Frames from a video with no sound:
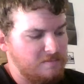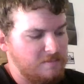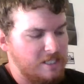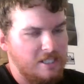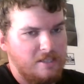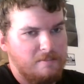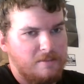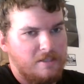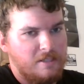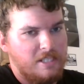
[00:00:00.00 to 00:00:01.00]
beating
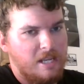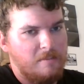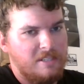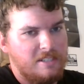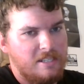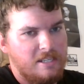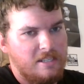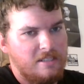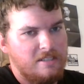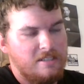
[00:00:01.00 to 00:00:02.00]
up on Daemon's
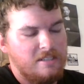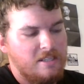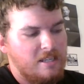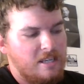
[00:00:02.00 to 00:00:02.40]
kids